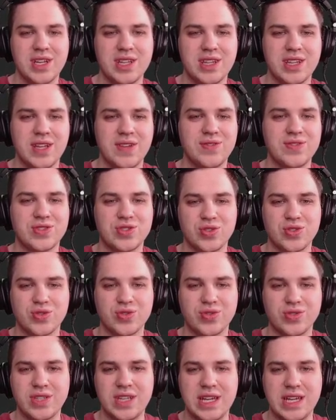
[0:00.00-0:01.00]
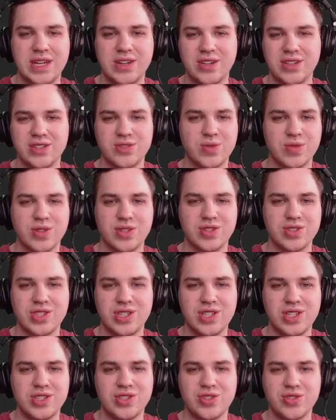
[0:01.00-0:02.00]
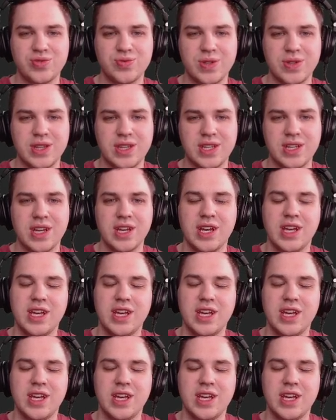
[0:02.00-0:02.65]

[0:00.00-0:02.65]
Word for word: They've circled the areas where there's issues with it.